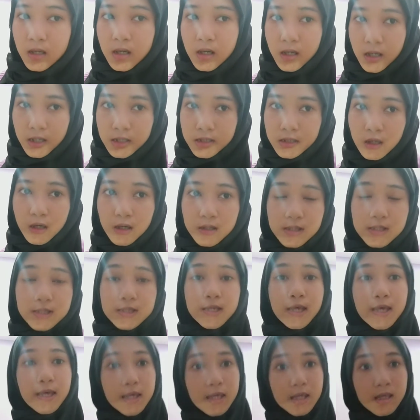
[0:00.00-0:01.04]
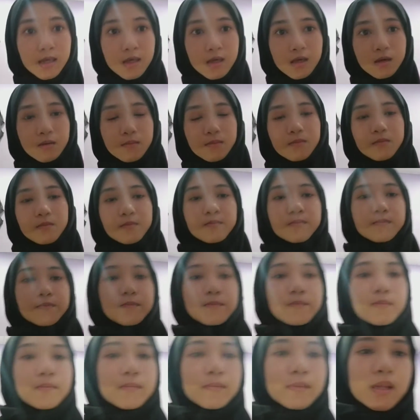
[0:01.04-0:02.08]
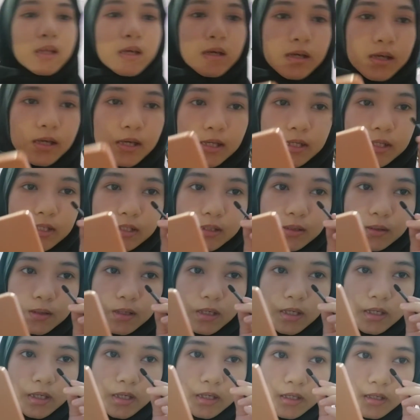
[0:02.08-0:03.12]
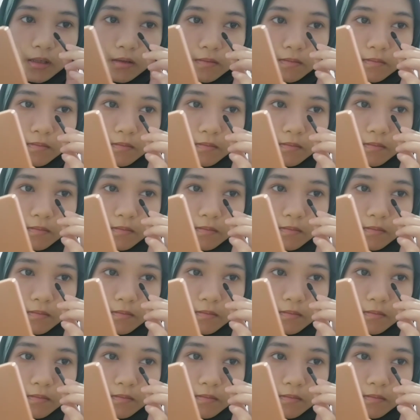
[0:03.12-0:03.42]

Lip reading: are not the same, and it's okay. You